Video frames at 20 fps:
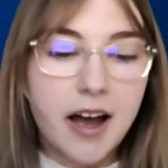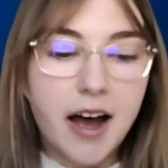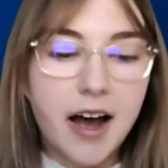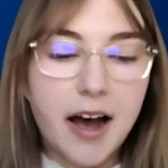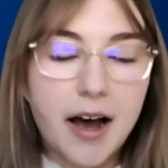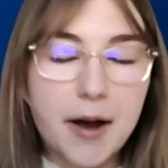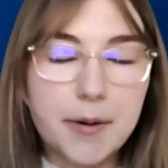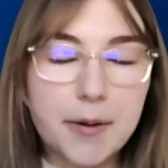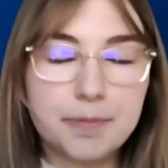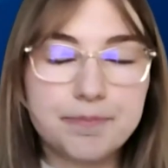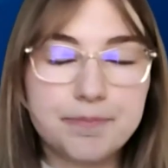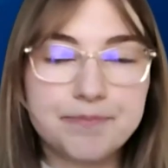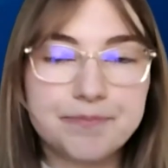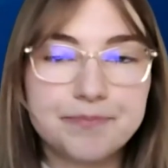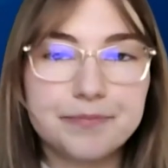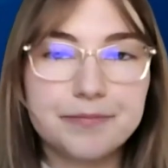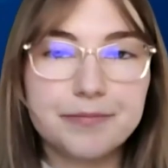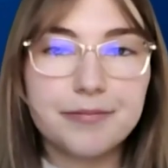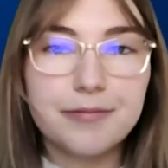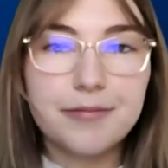
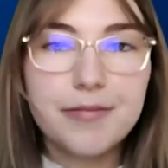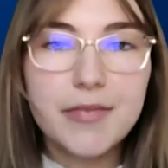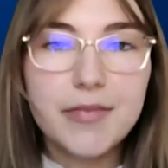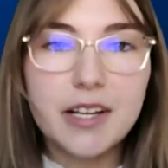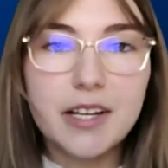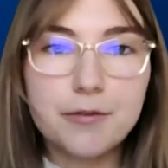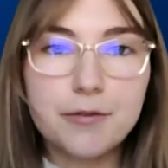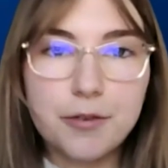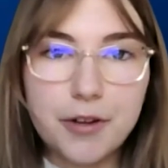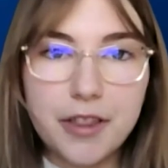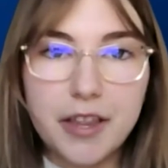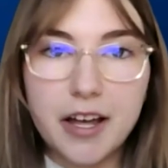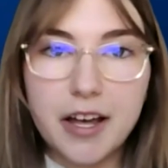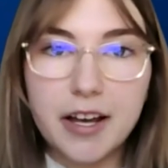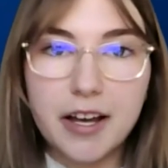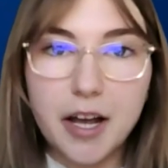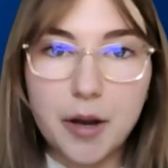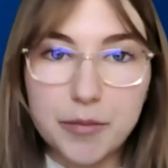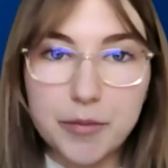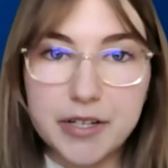for
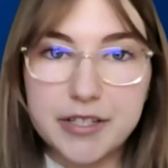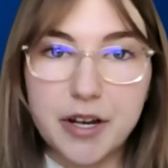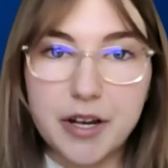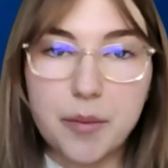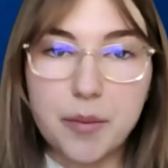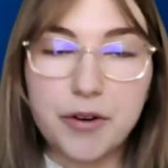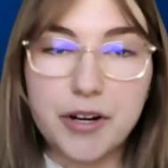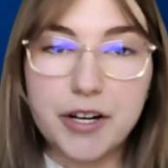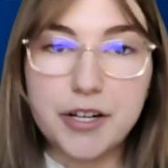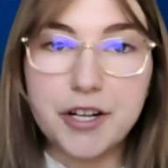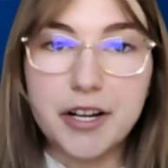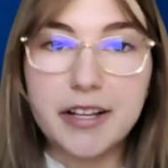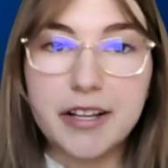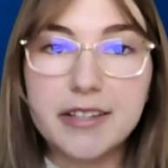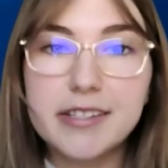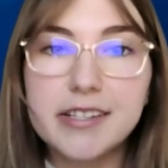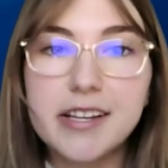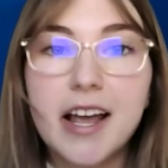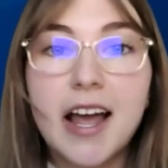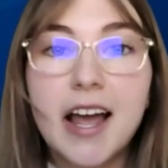the company's
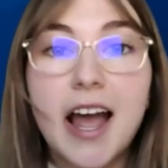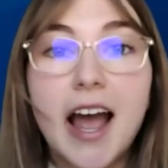operations.